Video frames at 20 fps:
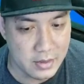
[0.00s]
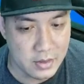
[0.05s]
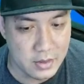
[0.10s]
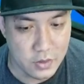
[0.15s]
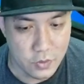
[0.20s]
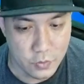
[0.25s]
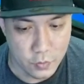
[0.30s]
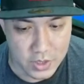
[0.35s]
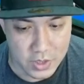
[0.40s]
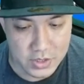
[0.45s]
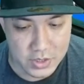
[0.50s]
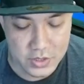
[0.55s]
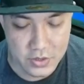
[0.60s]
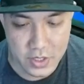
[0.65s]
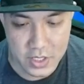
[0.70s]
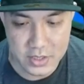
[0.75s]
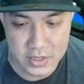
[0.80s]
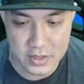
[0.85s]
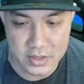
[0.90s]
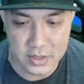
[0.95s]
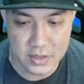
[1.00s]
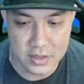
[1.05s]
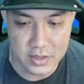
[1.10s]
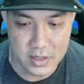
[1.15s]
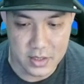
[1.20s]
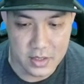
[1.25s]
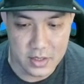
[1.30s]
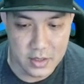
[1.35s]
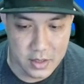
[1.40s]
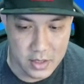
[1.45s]
What's your answer?
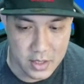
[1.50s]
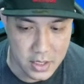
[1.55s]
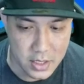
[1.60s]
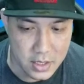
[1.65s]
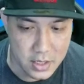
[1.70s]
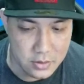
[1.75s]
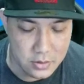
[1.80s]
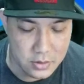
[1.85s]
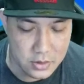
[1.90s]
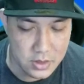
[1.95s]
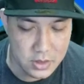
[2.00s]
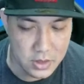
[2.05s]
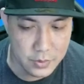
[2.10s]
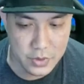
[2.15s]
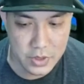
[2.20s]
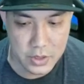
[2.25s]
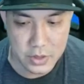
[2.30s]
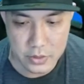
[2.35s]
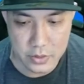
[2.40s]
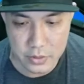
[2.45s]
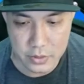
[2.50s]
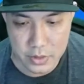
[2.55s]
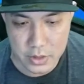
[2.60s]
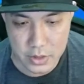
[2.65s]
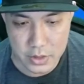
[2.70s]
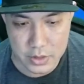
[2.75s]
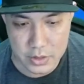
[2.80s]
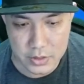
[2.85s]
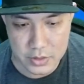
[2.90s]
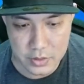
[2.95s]
How to separate
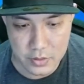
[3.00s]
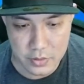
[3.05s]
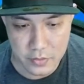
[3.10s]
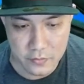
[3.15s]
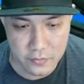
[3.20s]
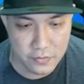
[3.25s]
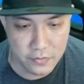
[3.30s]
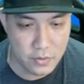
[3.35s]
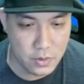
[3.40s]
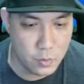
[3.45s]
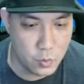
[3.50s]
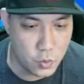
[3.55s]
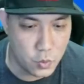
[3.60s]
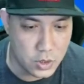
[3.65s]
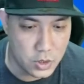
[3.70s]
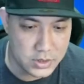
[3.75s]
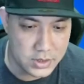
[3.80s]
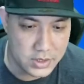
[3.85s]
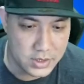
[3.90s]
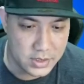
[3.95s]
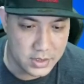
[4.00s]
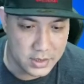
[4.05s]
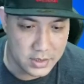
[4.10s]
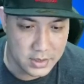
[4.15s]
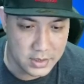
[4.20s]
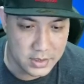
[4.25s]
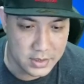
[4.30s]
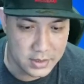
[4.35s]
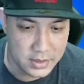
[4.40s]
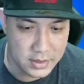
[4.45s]
noodles from water?
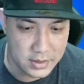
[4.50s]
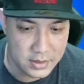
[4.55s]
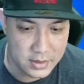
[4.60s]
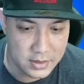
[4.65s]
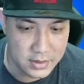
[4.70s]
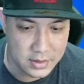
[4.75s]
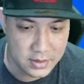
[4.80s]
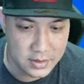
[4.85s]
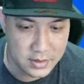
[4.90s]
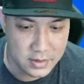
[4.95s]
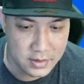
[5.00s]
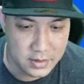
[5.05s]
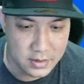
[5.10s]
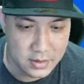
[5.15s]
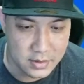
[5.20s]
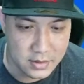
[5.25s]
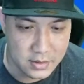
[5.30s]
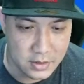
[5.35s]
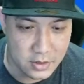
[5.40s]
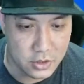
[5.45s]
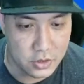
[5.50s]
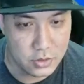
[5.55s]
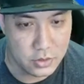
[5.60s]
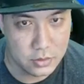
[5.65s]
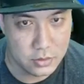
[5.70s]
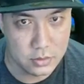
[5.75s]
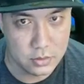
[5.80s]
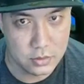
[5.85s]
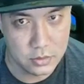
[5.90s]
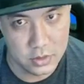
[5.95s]
Or,
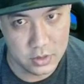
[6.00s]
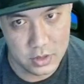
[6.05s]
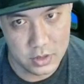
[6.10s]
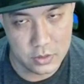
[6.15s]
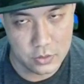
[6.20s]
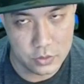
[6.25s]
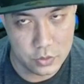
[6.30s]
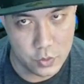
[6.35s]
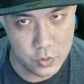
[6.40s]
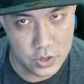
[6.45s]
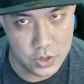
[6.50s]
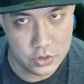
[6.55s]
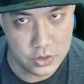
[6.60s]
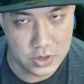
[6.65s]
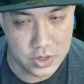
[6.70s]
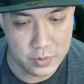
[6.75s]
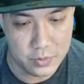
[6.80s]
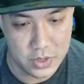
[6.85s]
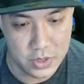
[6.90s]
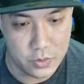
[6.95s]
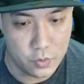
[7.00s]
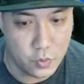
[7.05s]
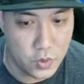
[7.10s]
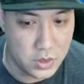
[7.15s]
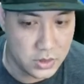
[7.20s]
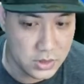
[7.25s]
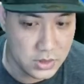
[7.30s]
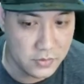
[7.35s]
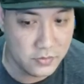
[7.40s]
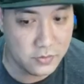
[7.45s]
you want to separate the
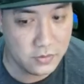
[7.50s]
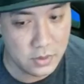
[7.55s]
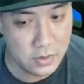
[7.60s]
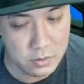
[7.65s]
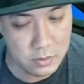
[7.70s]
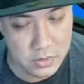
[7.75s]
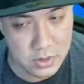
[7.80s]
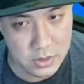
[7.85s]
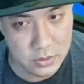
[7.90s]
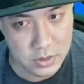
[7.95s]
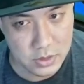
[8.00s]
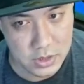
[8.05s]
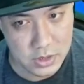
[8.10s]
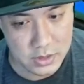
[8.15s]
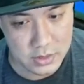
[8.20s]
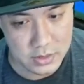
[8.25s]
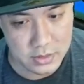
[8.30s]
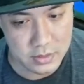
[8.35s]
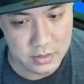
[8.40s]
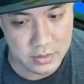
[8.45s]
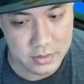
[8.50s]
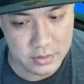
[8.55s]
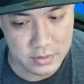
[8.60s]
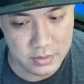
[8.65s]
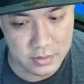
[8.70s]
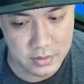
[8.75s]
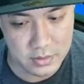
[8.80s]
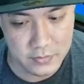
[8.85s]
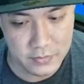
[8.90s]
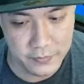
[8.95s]
water from the noodles?
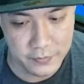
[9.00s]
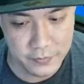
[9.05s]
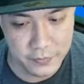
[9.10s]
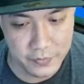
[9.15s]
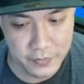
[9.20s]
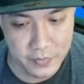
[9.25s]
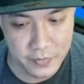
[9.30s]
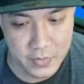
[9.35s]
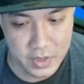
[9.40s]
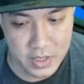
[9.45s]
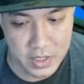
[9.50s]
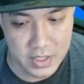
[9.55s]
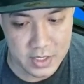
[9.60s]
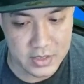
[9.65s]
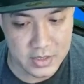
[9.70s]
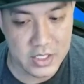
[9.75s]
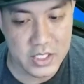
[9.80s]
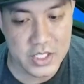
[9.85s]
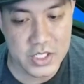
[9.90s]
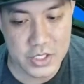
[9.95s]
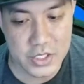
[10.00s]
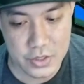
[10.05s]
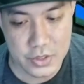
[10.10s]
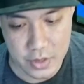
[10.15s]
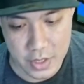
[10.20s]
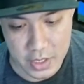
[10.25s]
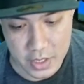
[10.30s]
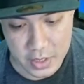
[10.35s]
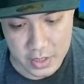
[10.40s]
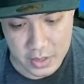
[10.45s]
Is it
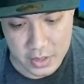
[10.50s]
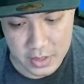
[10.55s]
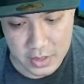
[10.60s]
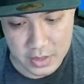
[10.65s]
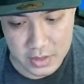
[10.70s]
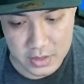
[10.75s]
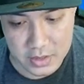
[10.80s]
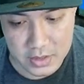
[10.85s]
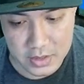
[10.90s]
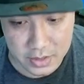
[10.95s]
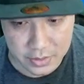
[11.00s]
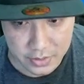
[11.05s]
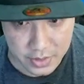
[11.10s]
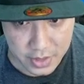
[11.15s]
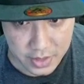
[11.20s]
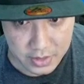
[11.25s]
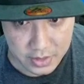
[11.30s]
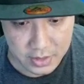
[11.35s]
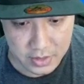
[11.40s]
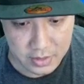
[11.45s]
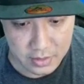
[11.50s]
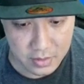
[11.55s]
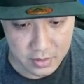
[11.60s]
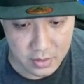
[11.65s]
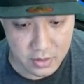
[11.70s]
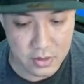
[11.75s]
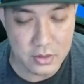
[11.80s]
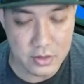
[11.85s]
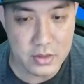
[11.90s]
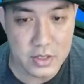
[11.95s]
straining
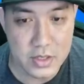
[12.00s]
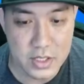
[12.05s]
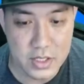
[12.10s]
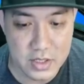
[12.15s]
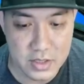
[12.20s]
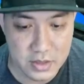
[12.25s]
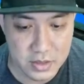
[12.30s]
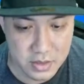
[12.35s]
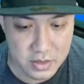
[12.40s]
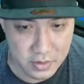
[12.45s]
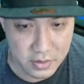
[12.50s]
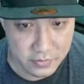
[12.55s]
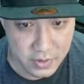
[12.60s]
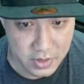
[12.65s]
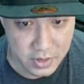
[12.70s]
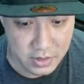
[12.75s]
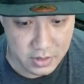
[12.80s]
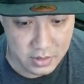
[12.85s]
or sieving?